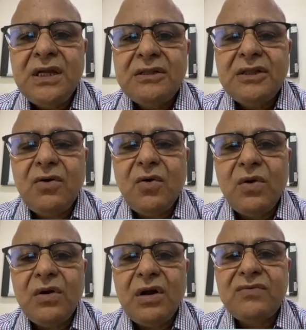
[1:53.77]
the
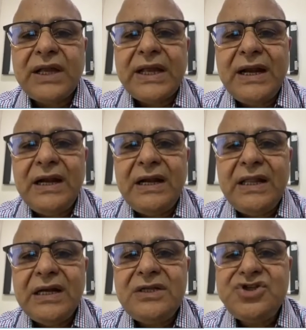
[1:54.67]
goal of the
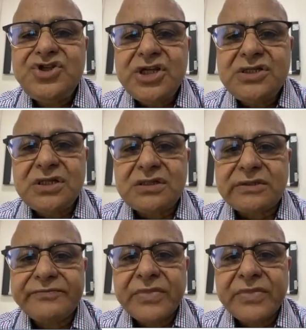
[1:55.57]
LDL changes.